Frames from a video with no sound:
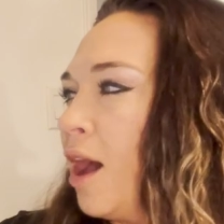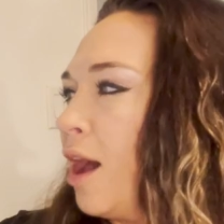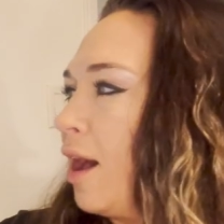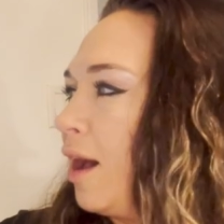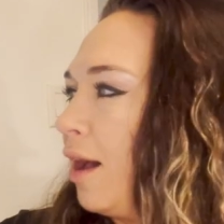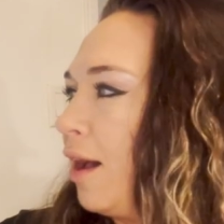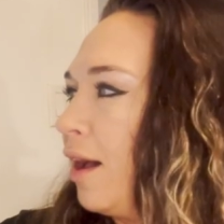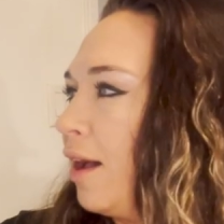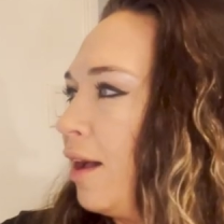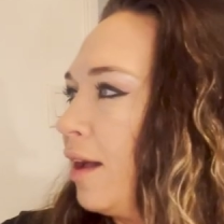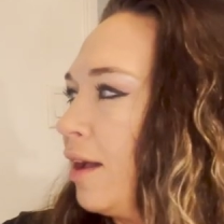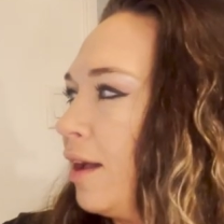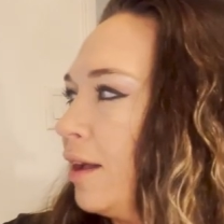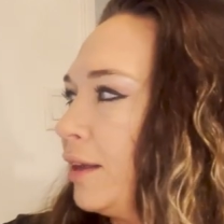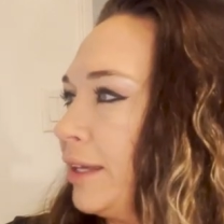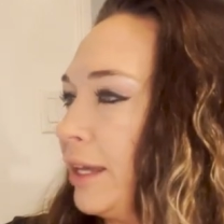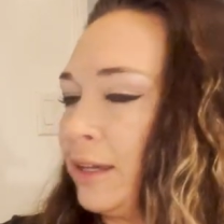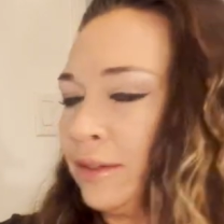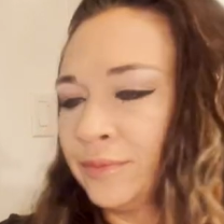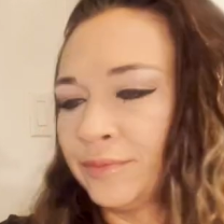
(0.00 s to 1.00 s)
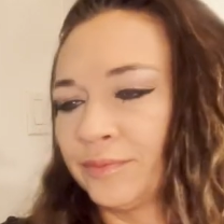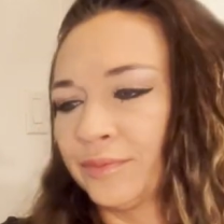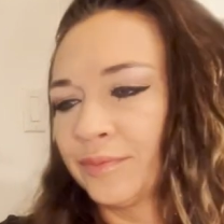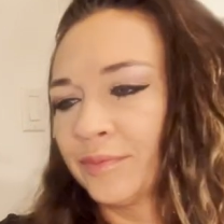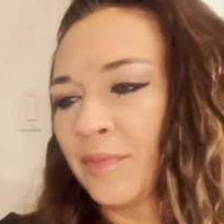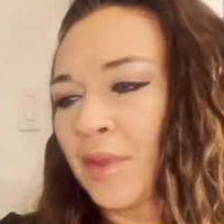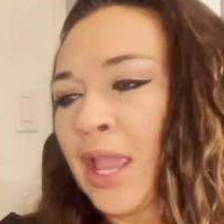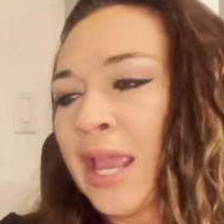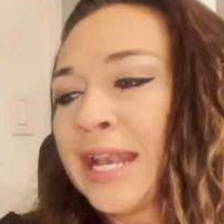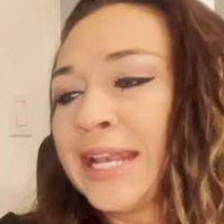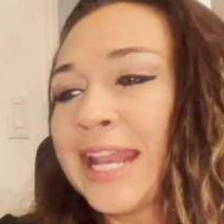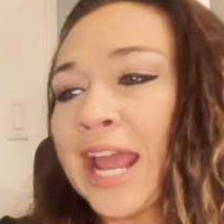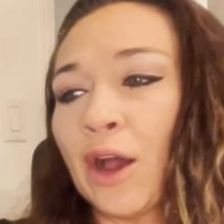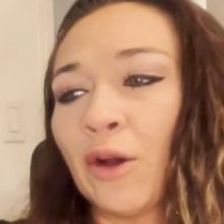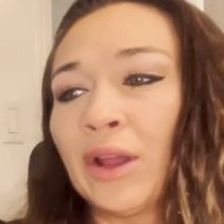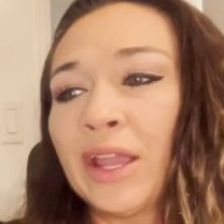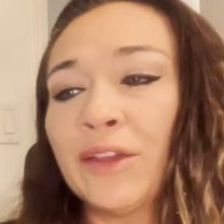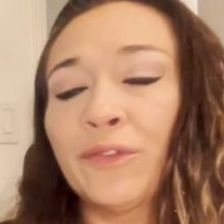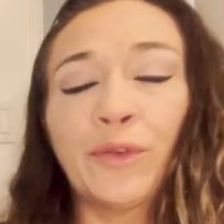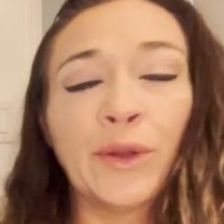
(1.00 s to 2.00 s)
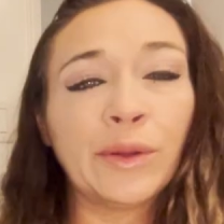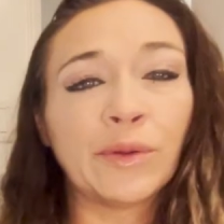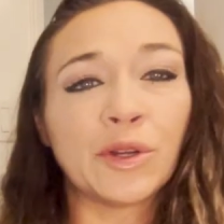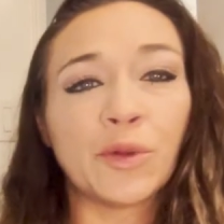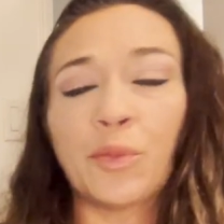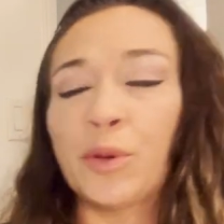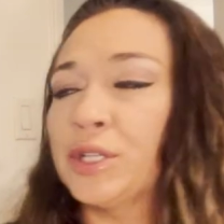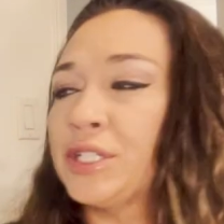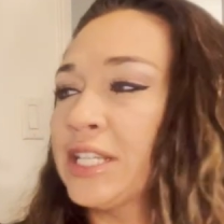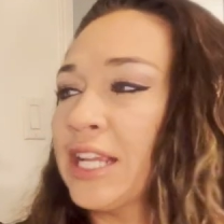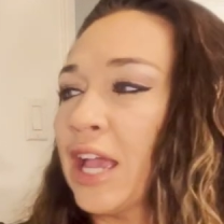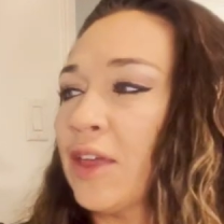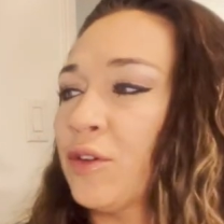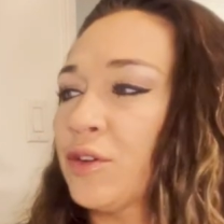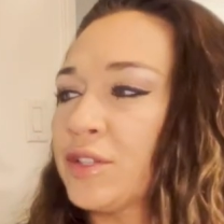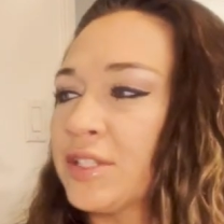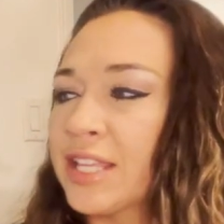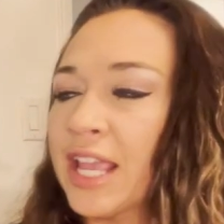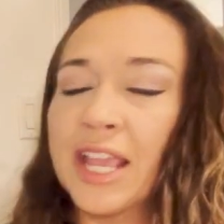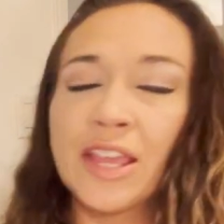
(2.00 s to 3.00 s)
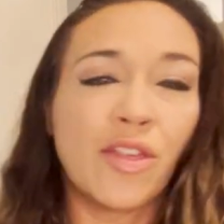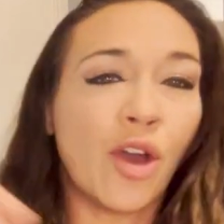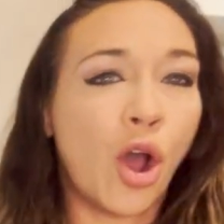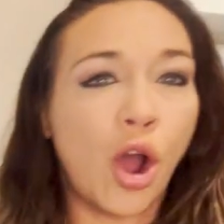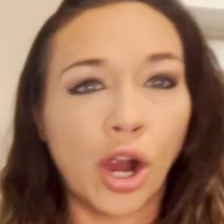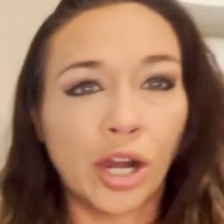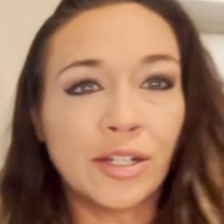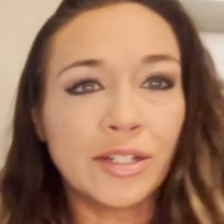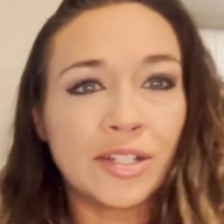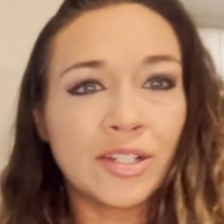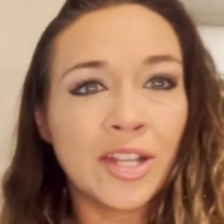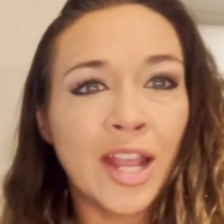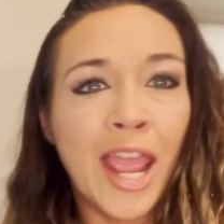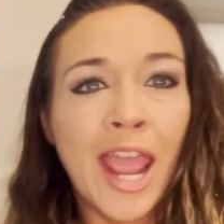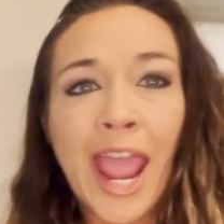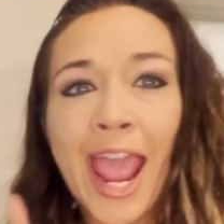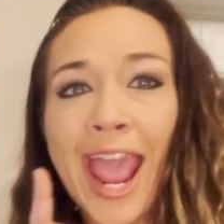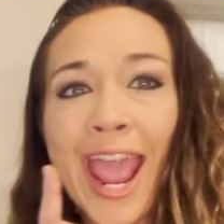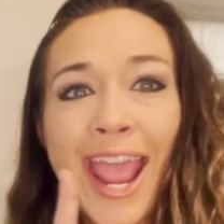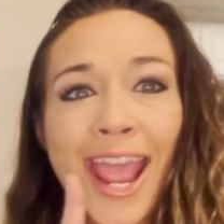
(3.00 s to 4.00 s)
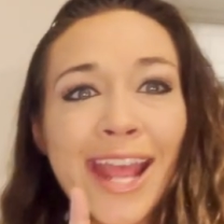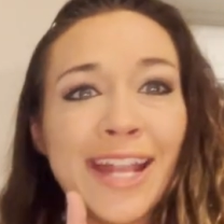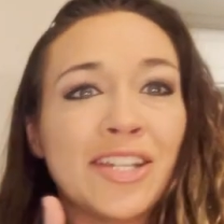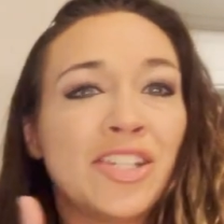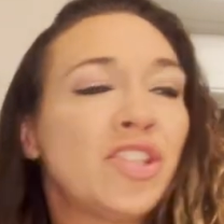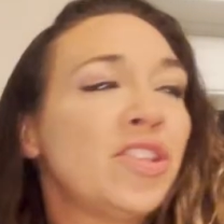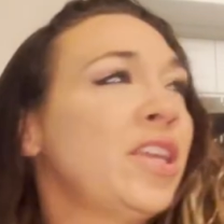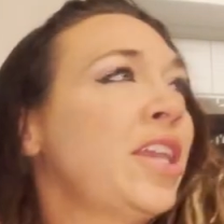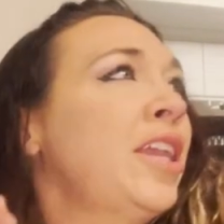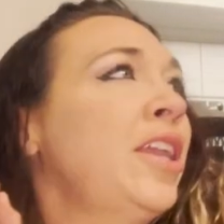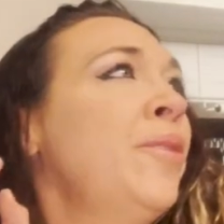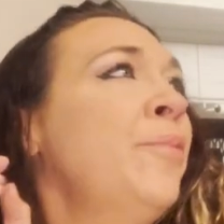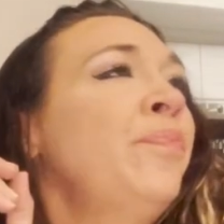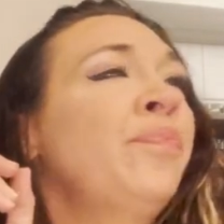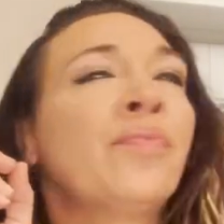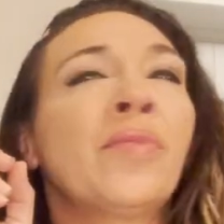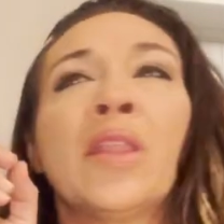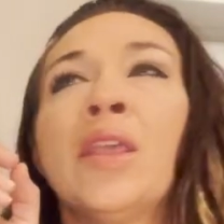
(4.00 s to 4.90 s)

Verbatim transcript: Uh, yeah. Now, if we were to put together, say, the heart and the,